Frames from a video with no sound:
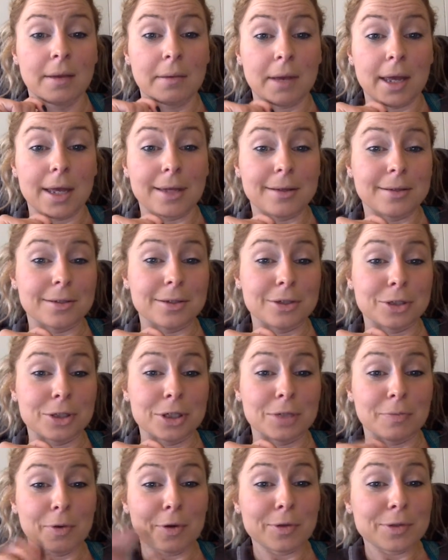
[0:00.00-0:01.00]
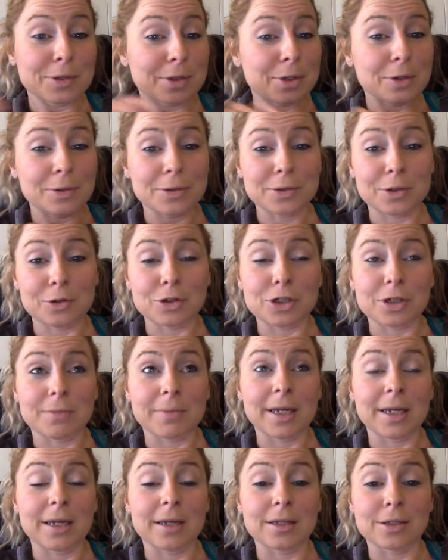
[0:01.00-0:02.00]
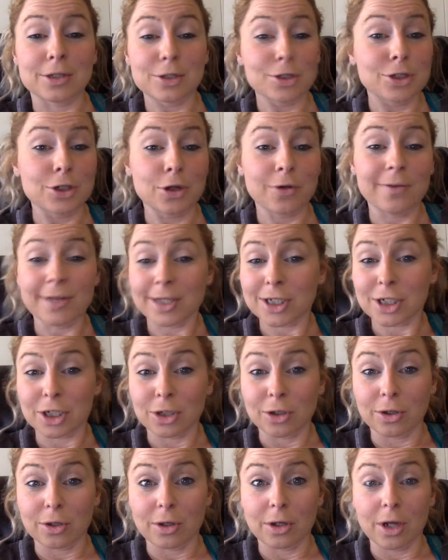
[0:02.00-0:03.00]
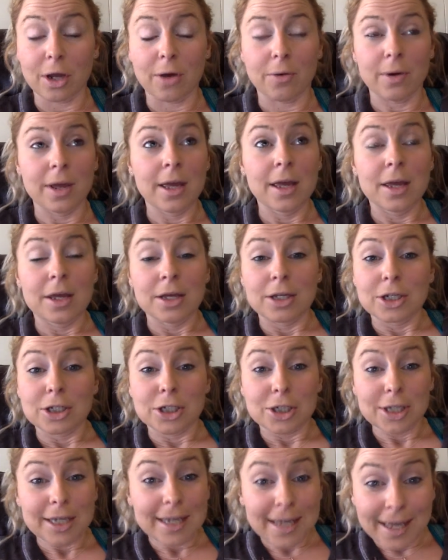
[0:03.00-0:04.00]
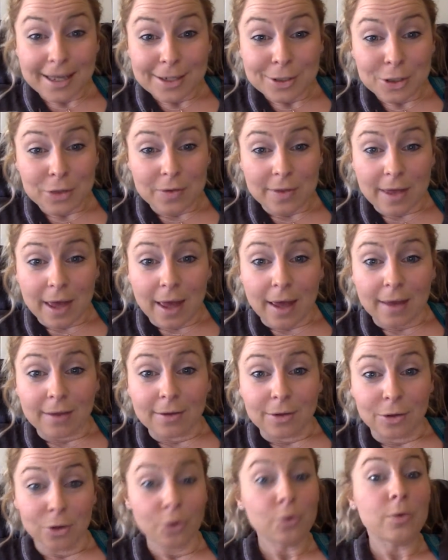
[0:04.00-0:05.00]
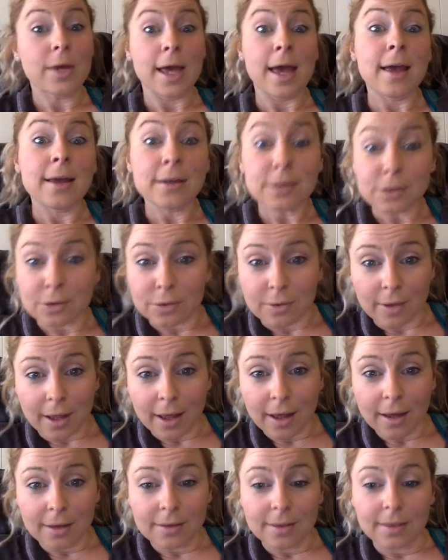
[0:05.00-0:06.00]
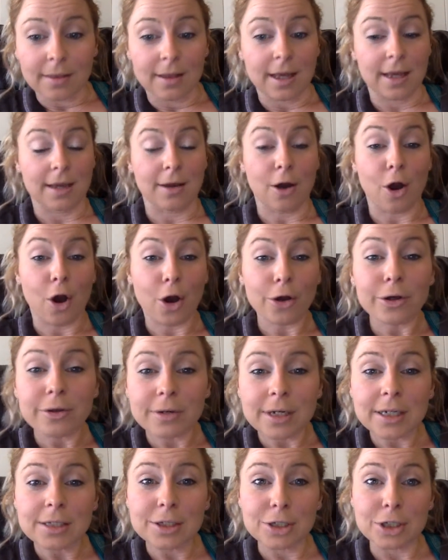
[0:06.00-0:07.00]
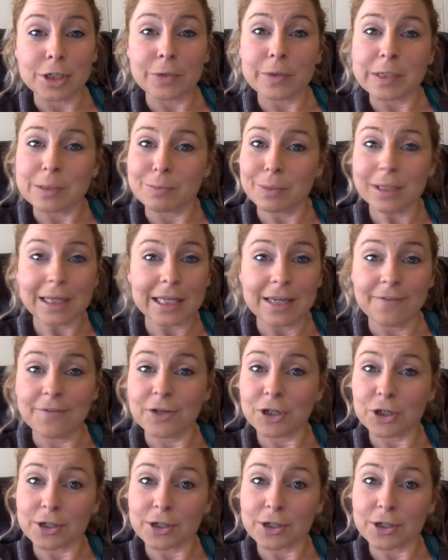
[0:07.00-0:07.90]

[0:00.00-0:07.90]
and she posted it on social media to show that, you know, she can do that. You can do that. Like, all you need to do is believe in